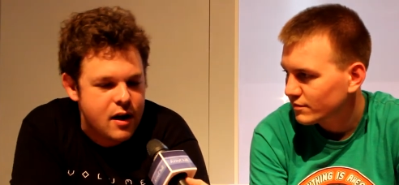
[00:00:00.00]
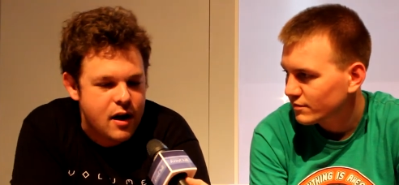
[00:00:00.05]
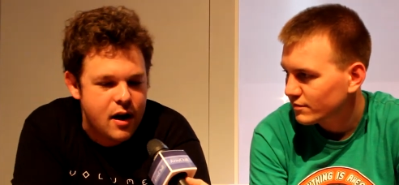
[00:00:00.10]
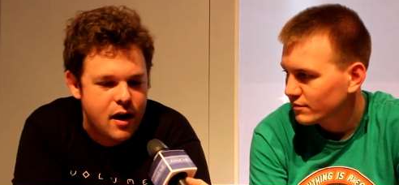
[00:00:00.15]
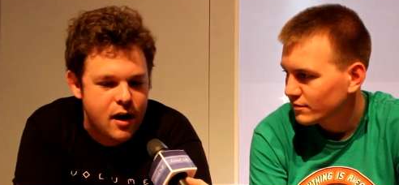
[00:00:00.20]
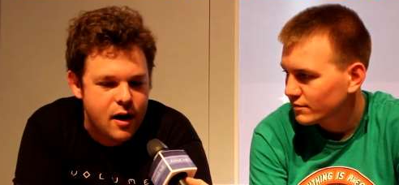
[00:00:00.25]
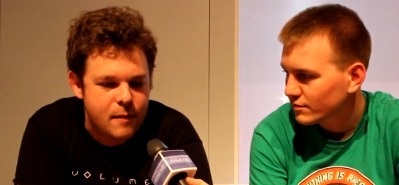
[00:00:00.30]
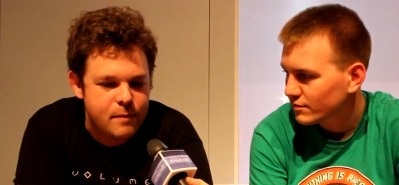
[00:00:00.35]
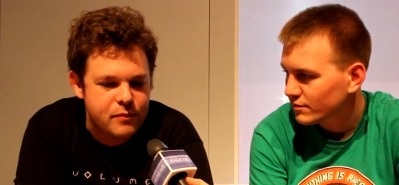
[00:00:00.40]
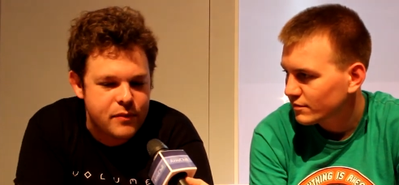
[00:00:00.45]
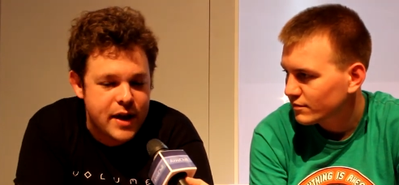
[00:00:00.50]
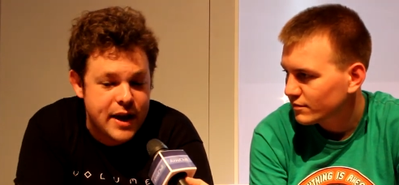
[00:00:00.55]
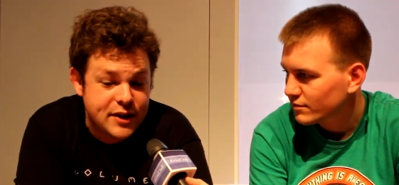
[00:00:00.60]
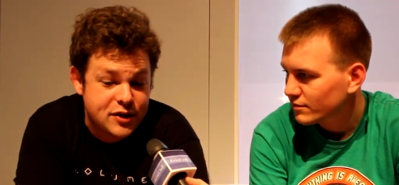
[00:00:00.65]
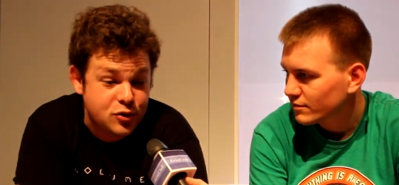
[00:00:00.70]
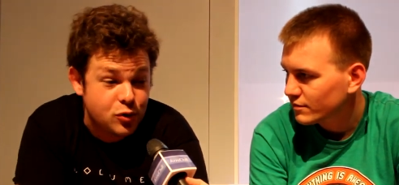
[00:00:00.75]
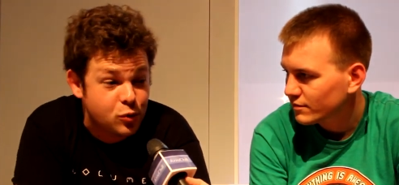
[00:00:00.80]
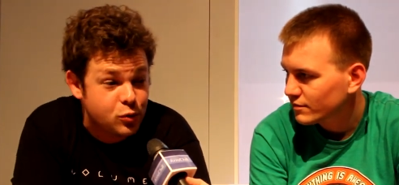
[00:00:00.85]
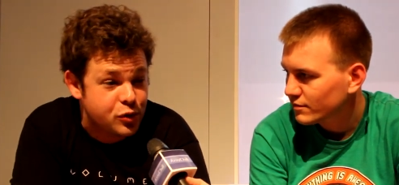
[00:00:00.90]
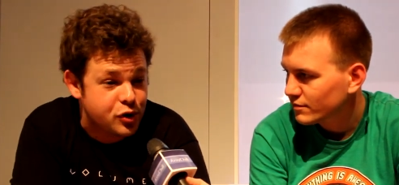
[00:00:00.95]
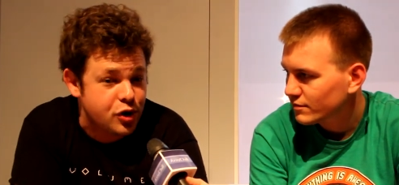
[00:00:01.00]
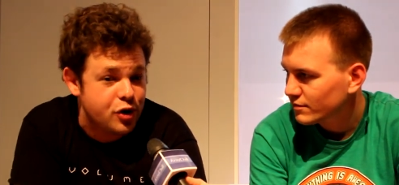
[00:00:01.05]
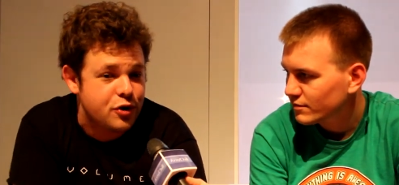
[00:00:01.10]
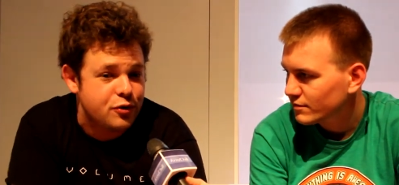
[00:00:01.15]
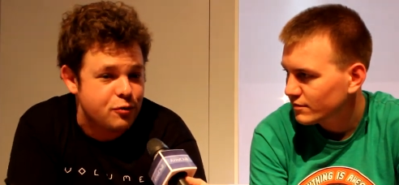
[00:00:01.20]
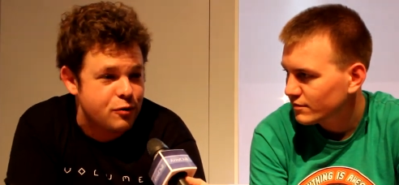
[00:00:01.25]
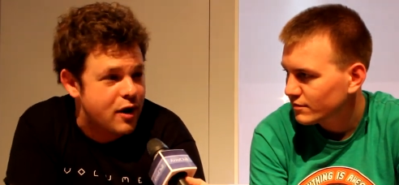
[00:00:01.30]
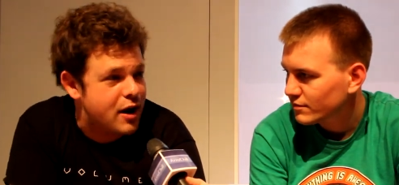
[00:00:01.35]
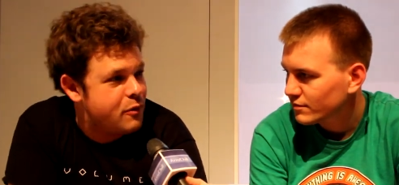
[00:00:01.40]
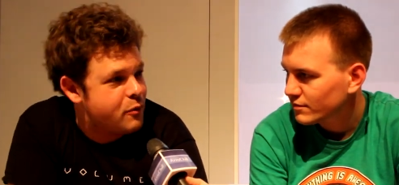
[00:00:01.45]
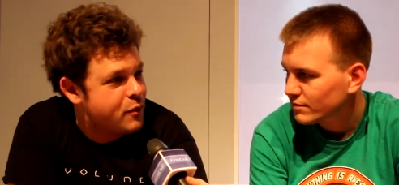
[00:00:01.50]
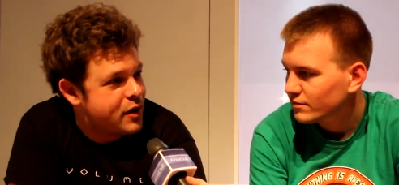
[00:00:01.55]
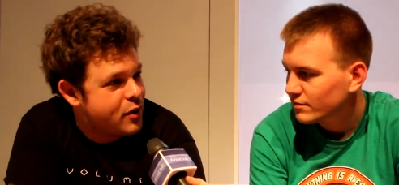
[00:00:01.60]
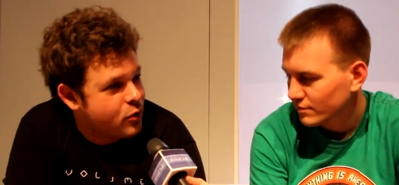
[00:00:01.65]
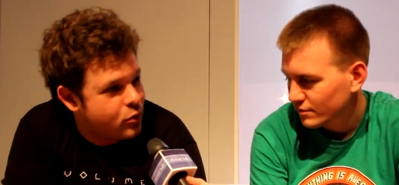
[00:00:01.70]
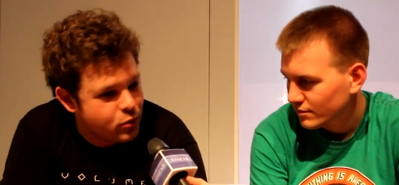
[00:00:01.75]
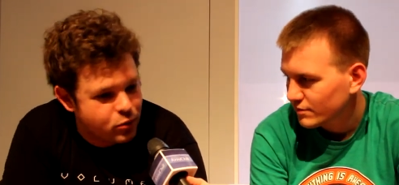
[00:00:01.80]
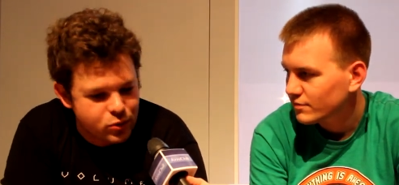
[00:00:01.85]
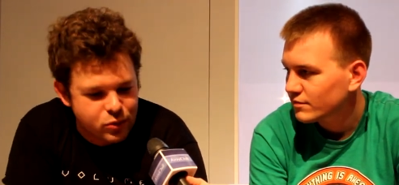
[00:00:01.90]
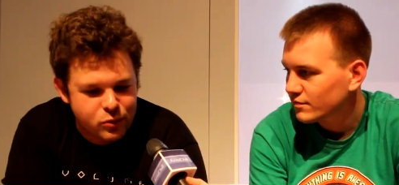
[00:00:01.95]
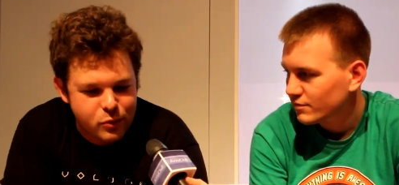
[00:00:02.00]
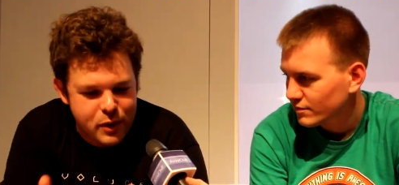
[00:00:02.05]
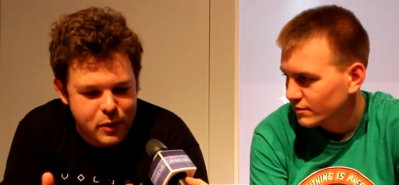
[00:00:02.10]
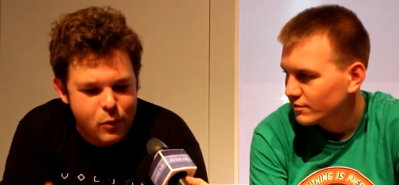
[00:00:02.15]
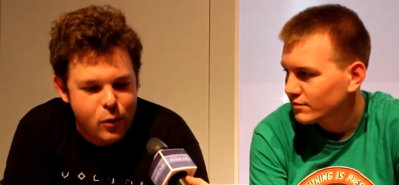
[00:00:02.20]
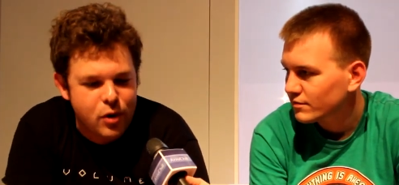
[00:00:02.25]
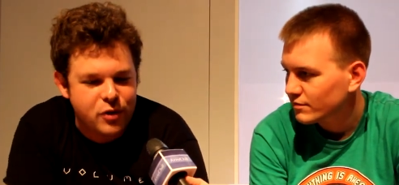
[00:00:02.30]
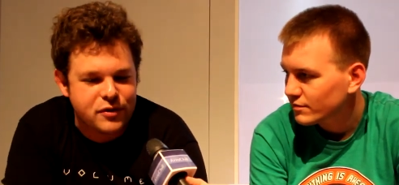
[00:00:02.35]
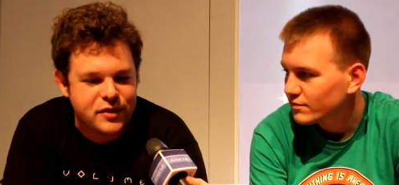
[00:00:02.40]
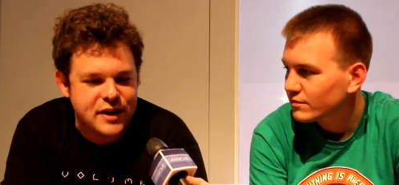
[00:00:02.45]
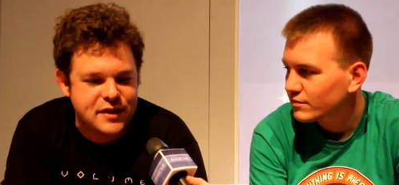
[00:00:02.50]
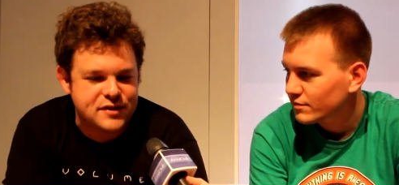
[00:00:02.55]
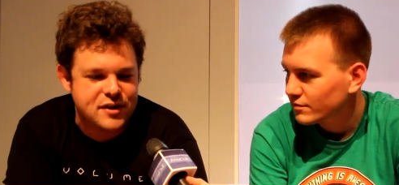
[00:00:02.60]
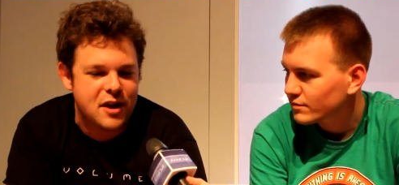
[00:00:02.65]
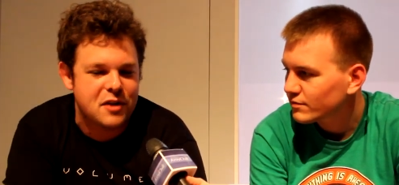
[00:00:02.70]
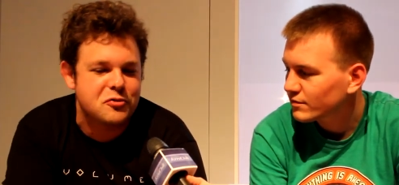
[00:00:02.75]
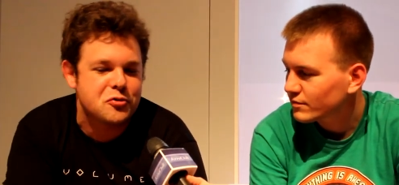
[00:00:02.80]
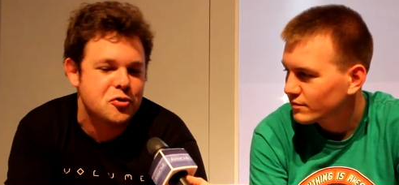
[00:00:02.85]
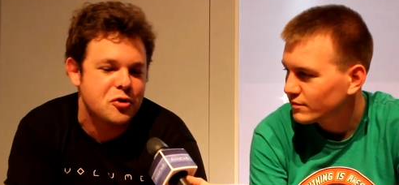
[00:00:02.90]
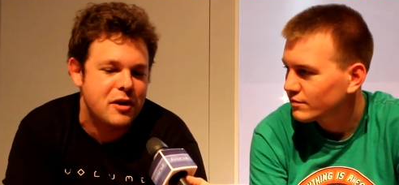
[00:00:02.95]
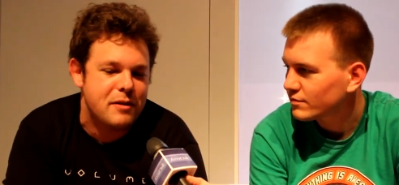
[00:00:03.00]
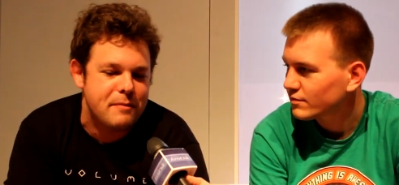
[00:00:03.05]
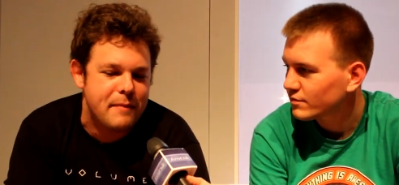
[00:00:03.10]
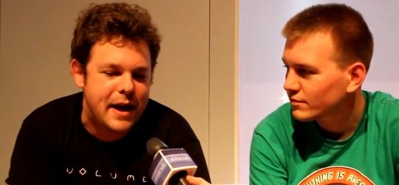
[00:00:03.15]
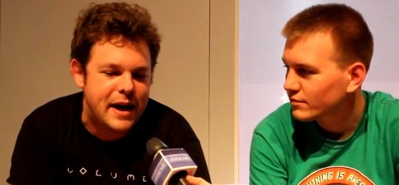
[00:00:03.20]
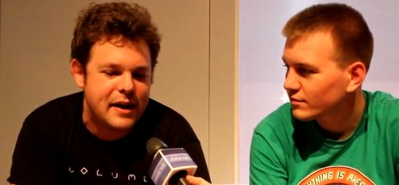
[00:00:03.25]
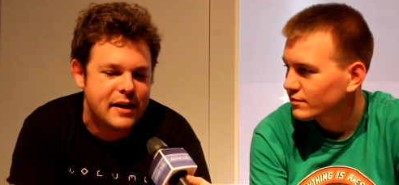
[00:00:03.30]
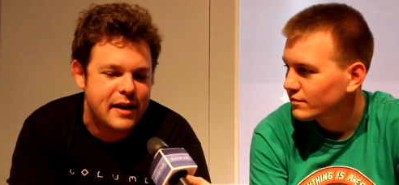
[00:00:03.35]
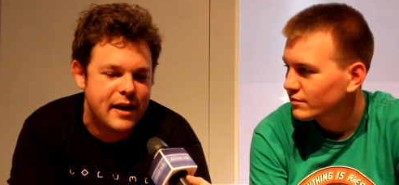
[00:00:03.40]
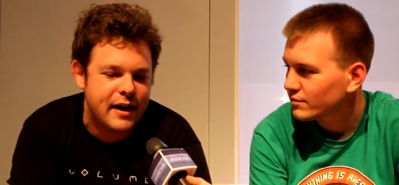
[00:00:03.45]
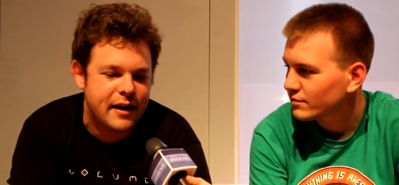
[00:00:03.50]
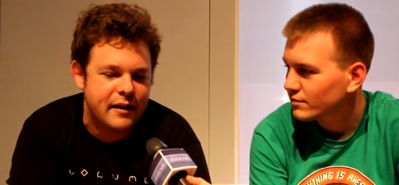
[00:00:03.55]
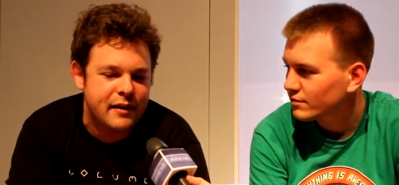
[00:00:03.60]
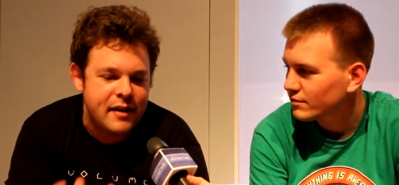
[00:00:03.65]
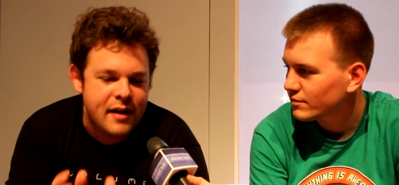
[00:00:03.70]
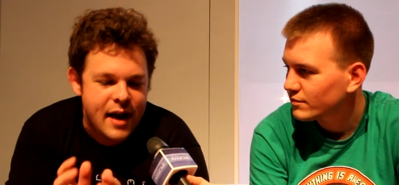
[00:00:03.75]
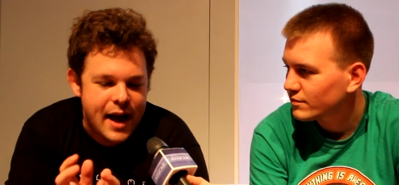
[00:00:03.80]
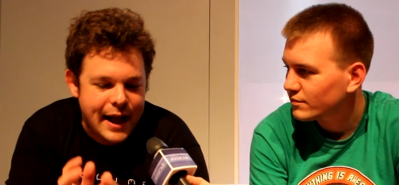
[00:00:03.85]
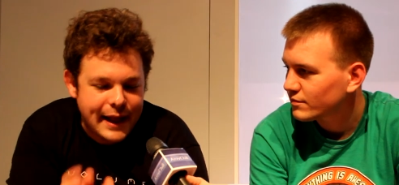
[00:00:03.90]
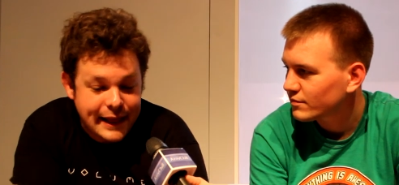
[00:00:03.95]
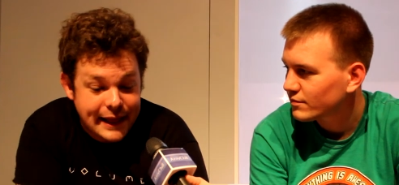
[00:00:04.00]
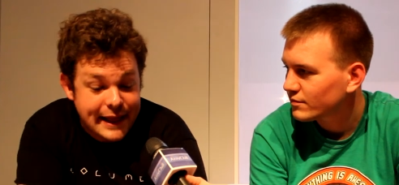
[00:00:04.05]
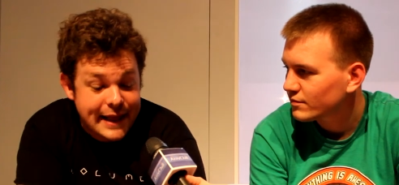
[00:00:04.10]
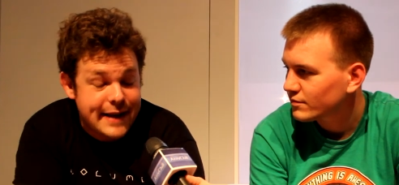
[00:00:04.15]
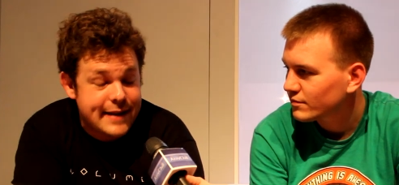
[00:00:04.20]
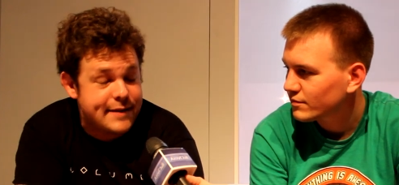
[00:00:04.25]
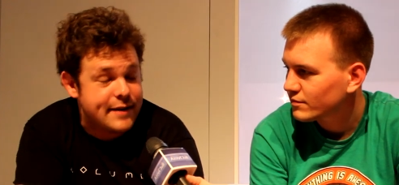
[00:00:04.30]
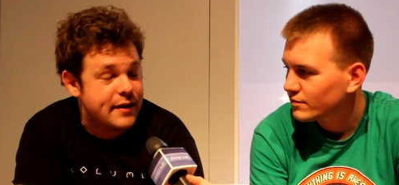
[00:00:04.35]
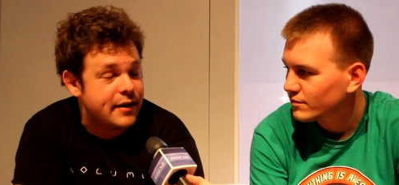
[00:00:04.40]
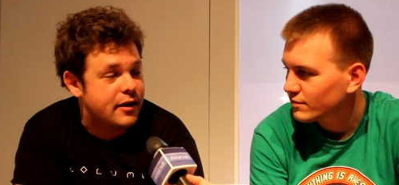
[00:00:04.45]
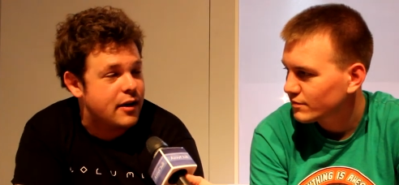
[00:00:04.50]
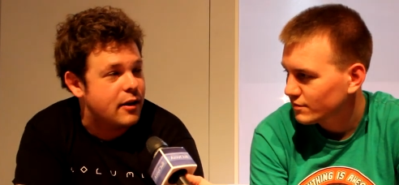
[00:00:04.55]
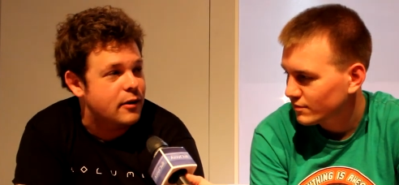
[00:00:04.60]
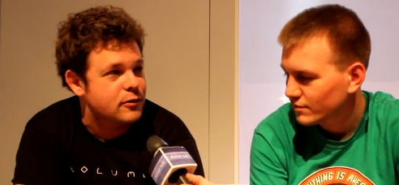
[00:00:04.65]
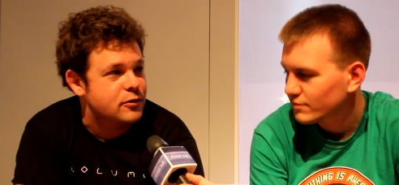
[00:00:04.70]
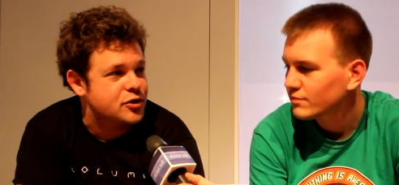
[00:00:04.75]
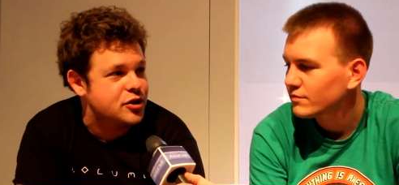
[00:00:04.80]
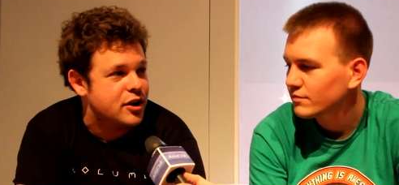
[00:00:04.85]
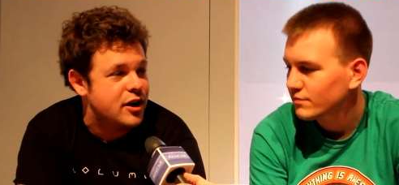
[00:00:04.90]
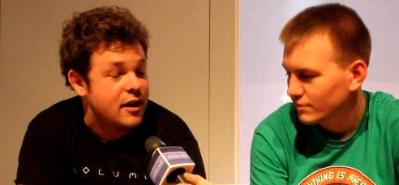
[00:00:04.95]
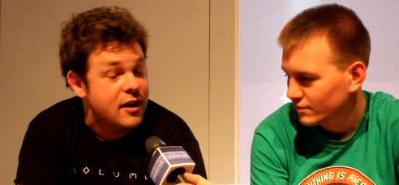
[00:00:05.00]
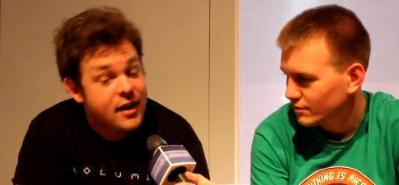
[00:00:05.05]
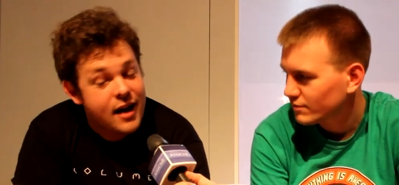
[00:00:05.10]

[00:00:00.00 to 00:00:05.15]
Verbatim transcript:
Speaker 1: Um, it's all good, right? We all we want this country making and leading culture,